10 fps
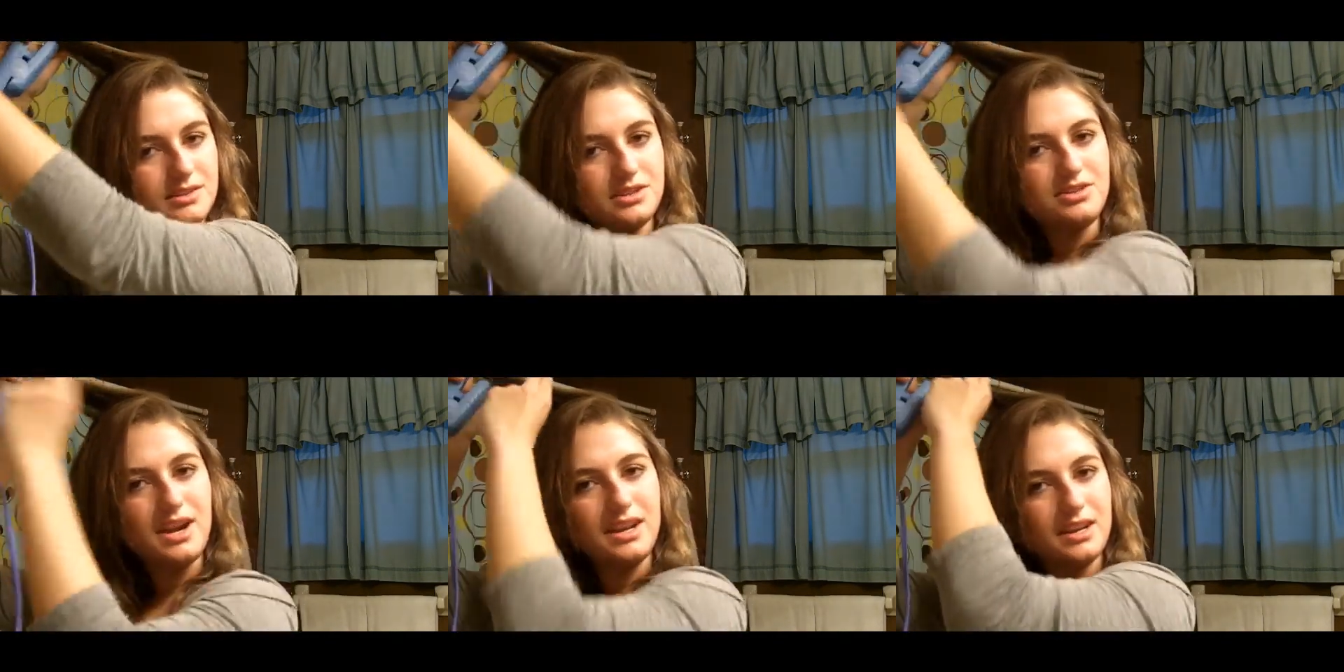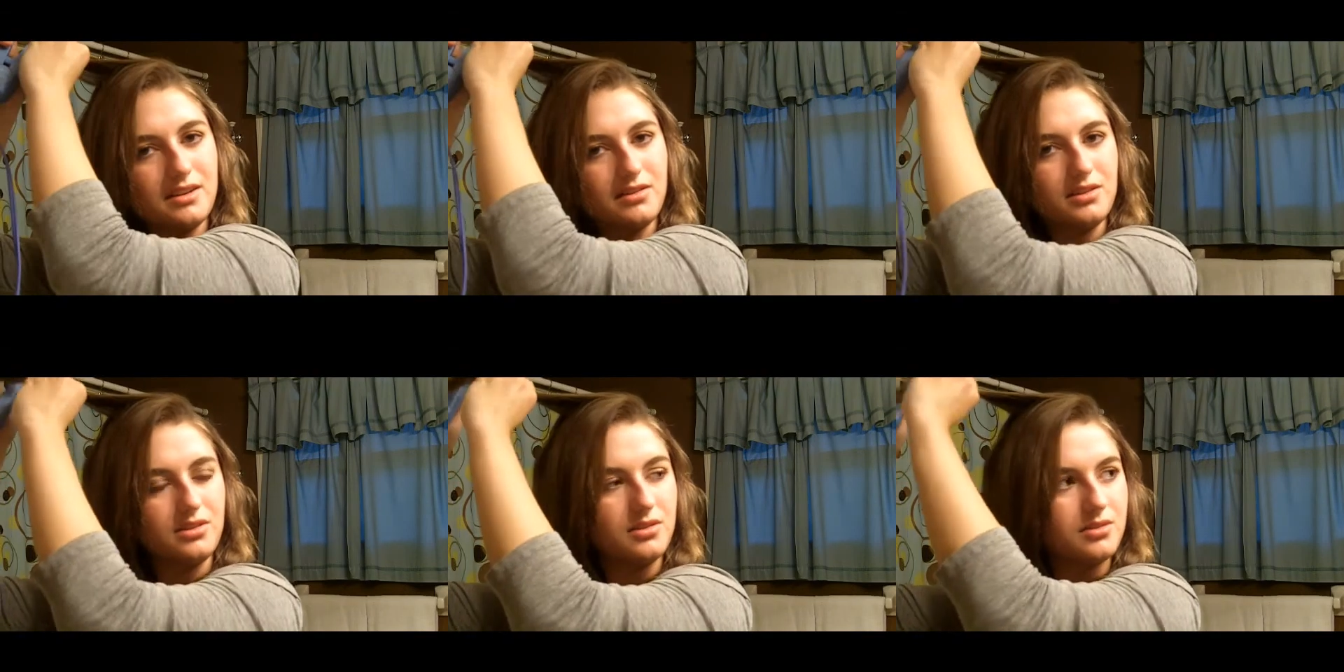to try and get a
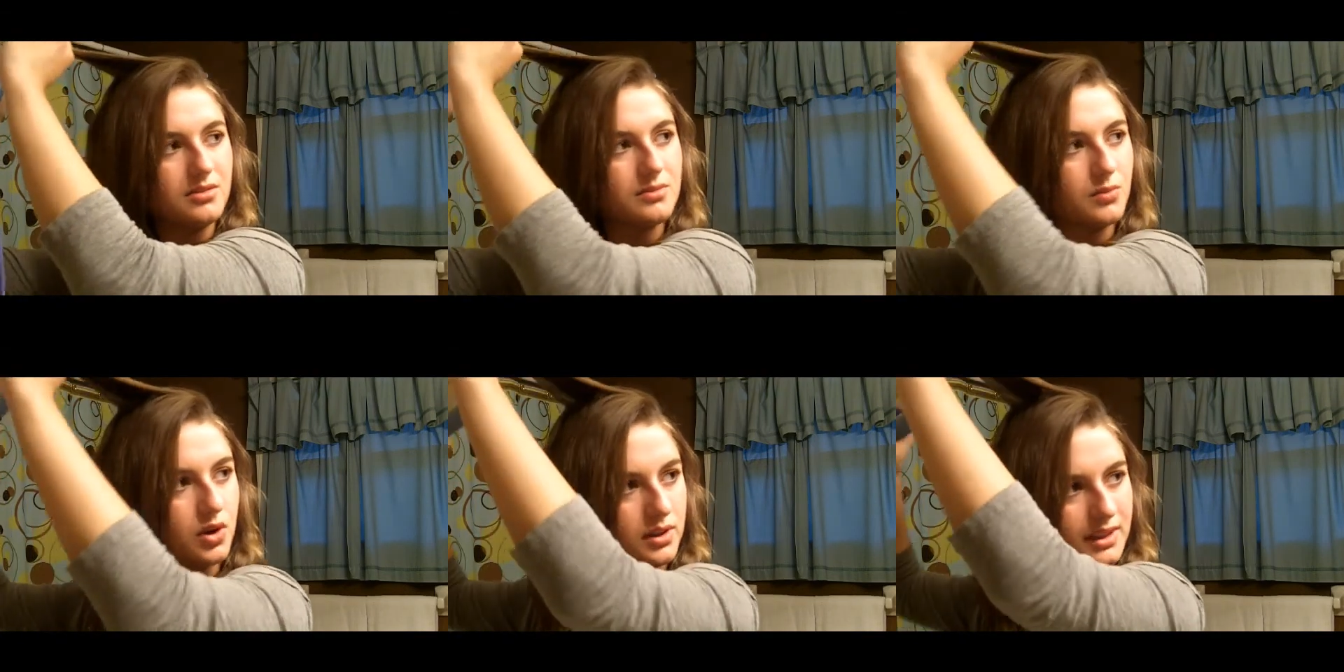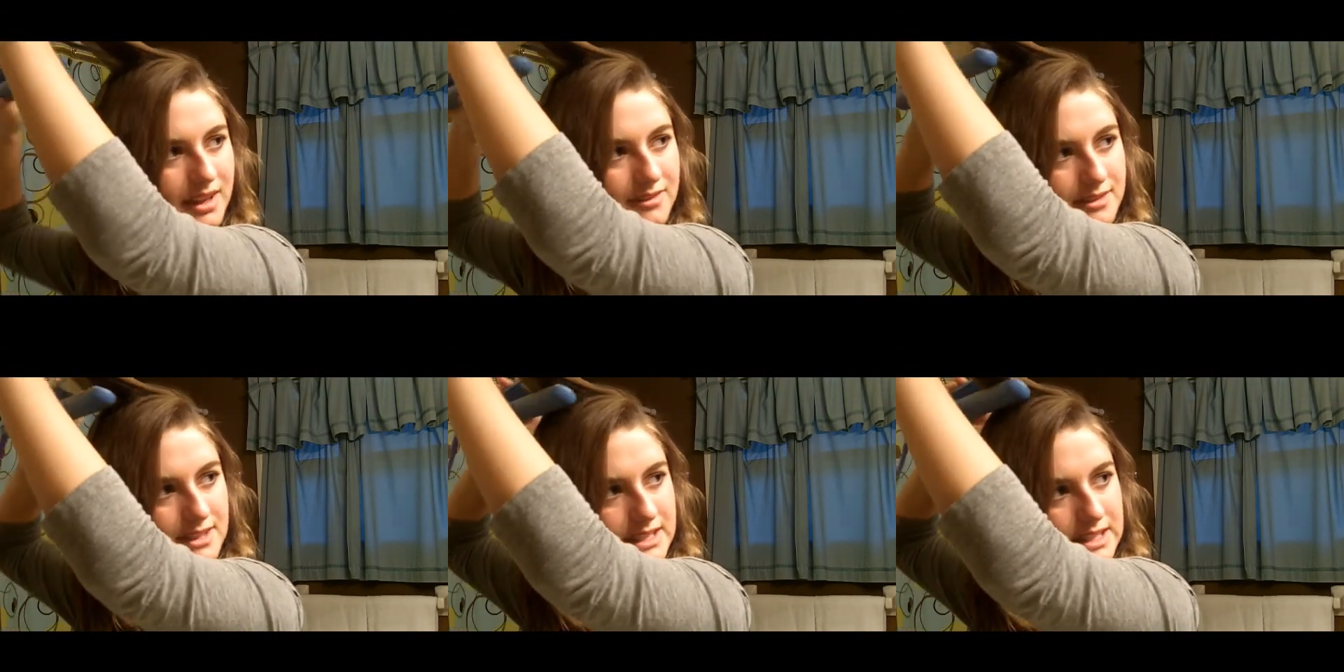little more
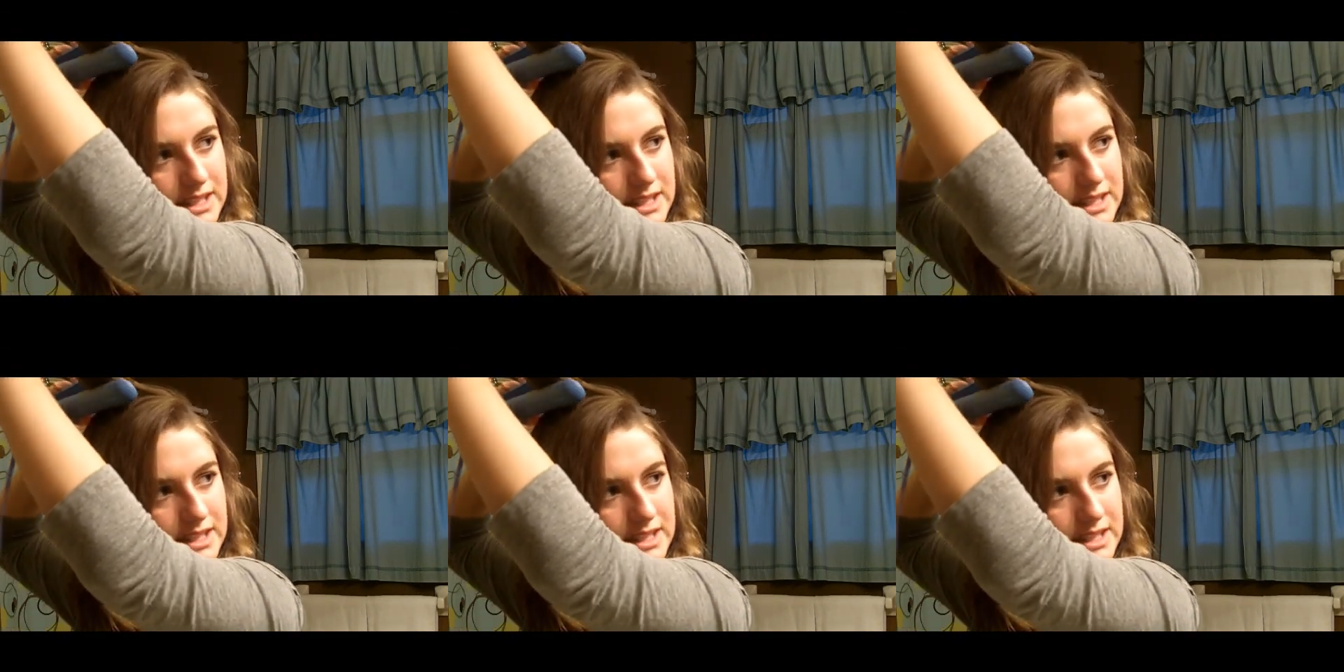lift,